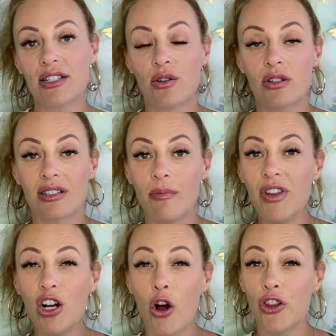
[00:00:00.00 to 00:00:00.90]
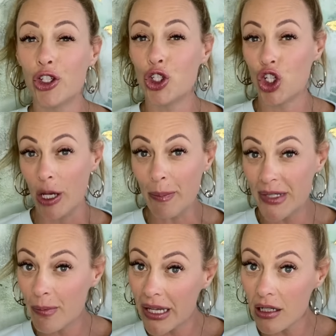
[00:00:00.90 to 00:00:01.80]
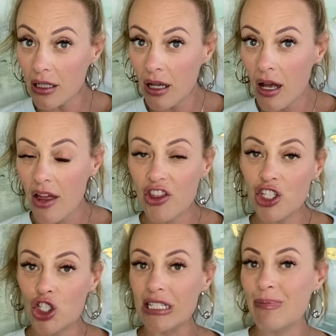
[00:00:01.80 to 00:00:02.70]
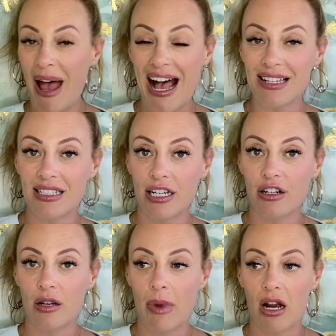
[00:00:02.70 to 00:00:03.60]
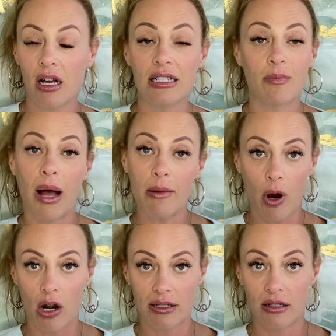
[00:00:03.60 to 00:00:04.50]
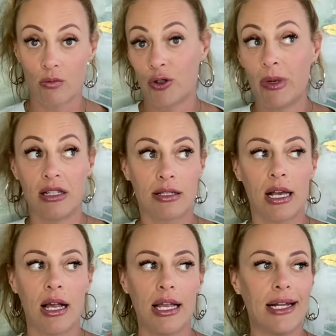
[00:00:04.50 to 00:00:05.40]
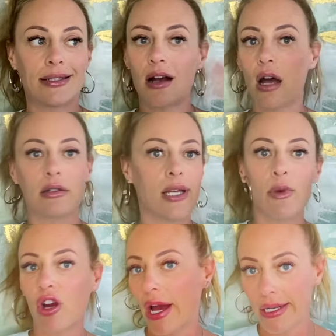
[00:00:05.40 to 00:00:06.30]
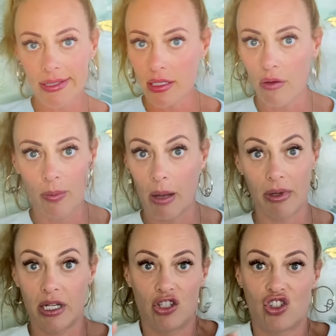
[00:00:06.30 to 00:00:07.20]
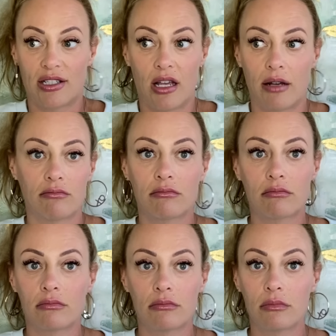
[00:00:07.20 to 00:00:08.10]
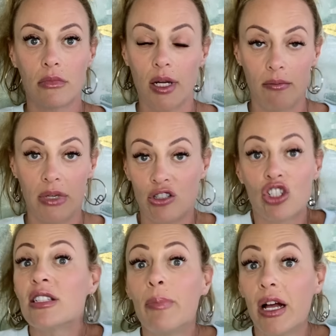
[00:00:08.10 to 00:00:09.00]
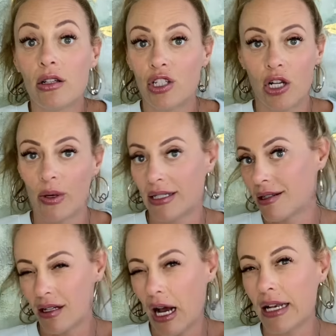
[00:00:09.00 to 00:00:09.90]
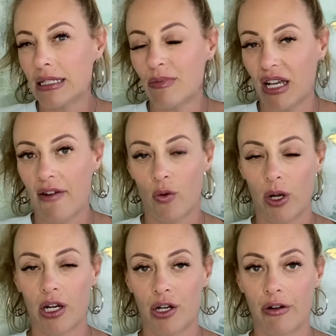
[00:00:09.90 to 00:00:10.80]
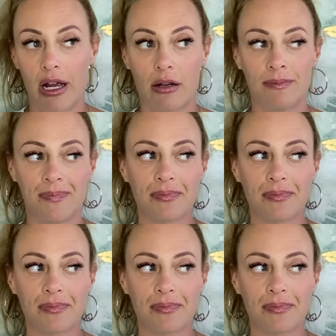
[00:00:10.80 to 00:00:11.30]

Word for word: so there's something called the CHIPS Bill that just passed here in America. It's bipartisan, which means it's not Democrat, it's not Republican, it's just like, it's just a bill, you know, it's kind of something everyone can agree on.